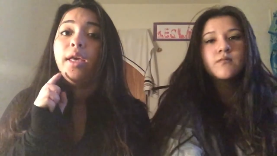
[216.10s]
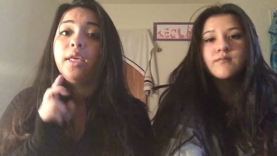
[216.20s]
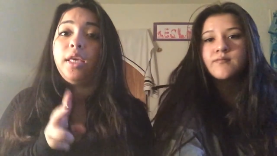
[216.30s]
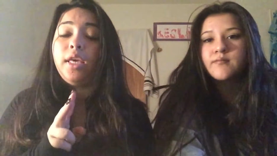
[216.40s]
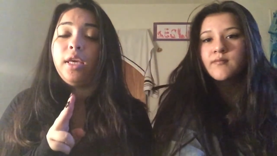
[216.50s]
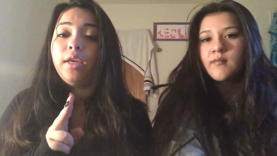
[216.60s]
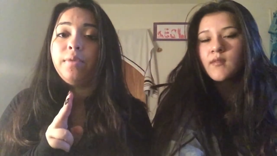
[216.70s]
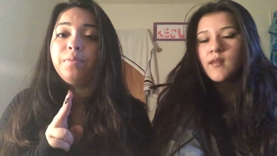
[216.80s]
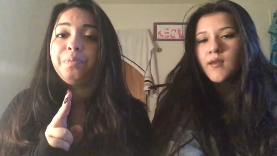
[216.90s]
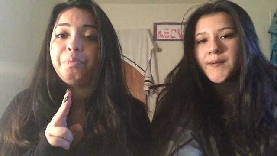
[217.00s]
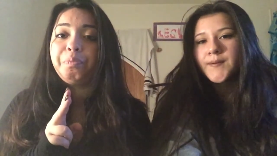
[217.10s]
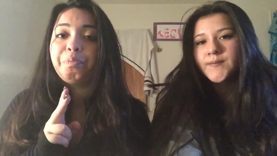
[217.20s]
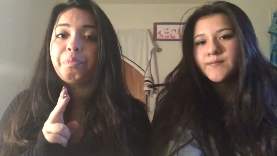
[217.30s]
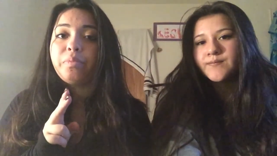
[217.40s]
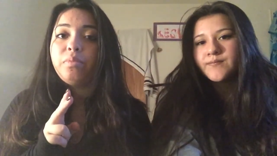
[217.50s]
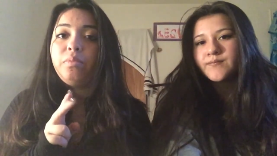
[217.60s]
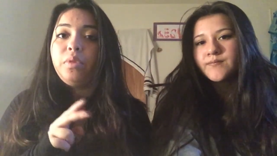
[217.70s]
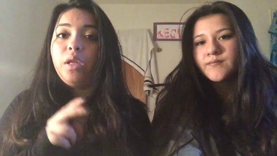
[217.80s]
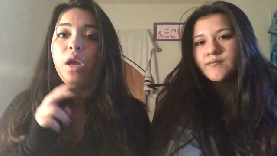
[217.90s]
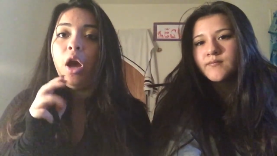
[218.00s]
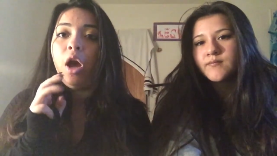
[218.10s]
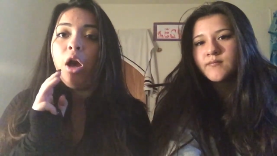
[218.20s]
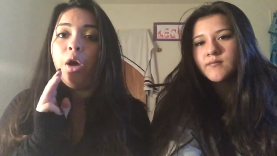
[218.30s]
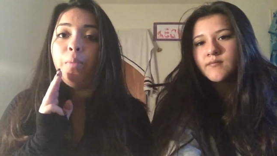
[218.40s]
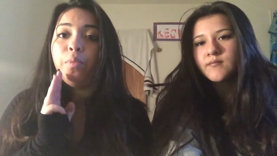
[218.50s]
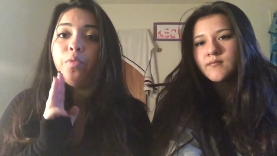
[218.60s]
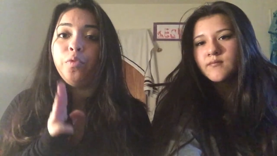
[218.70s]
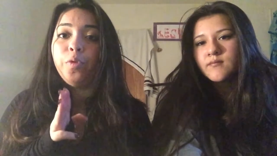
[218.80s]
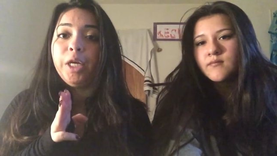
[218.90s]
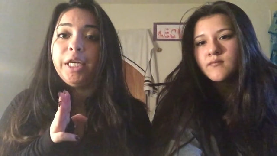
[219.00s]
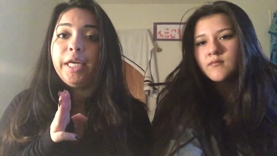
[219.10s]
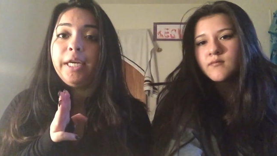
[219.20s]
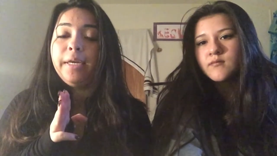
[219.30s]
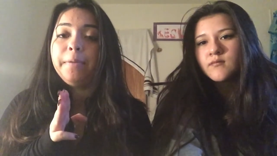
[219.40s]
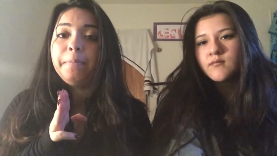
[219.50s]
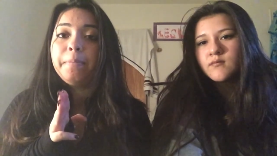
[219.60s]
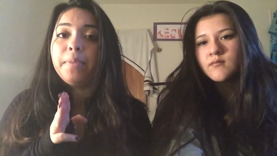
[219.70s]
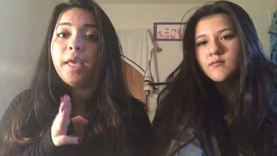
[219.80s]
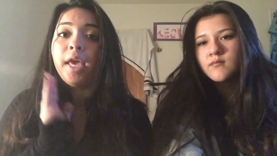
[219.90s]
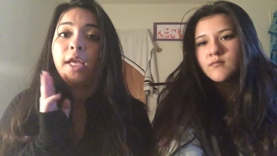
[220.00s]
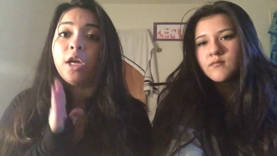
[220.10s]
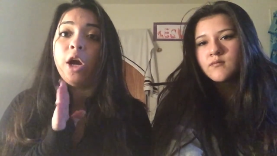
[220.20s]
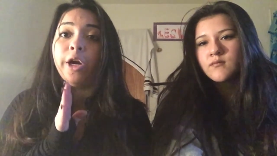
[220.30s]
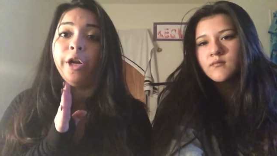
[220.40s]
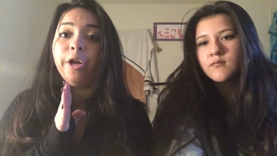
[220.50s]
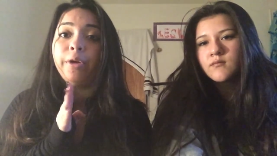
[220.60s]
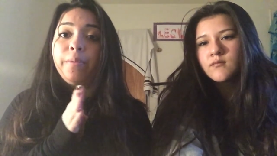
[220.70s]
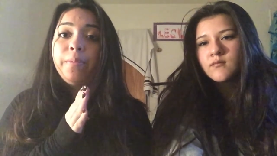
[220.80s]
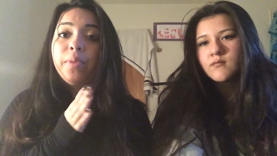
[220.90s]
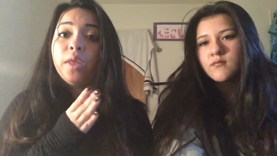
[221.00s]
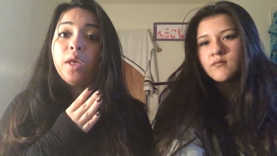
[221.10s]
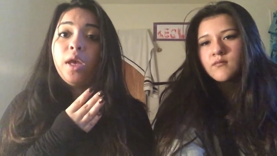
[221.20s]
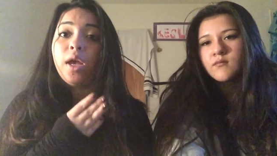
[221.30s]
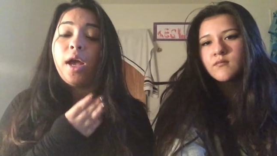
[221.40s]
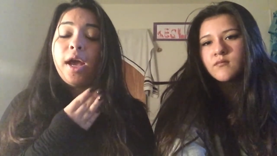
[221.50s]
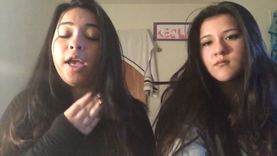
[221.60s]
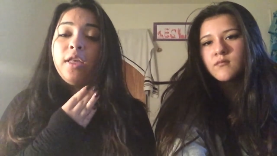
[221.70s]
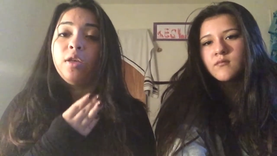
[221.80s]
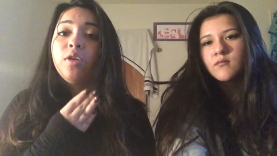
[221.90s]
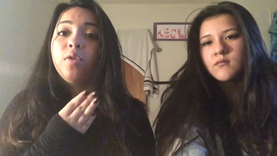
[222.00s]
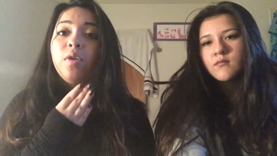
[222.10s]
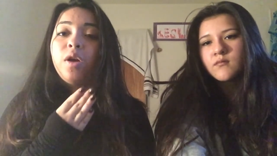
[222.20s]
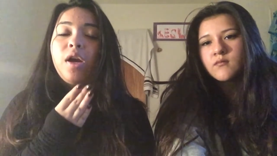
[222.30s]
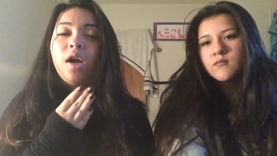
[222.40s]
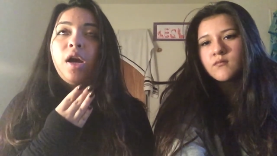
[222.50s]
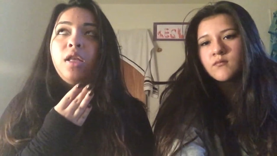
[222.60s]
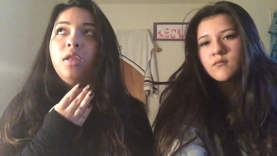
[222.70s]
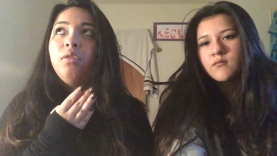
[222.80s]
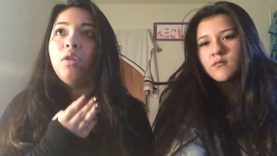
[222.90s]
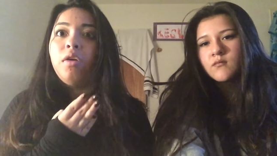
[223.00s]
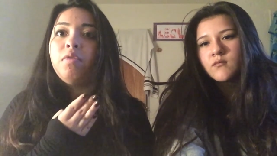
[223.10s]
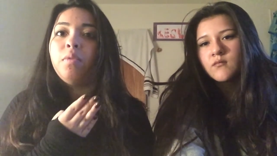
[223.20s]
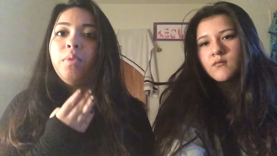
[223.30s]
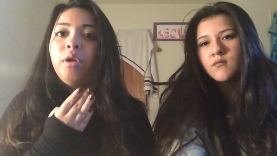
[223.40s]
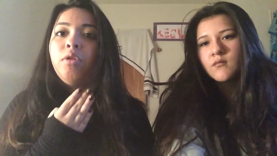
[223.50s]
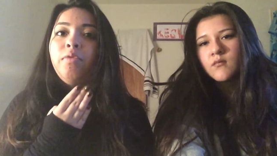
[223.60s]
Speaker 1: Kian, um, Ricky, and Connor. I, I love them. Their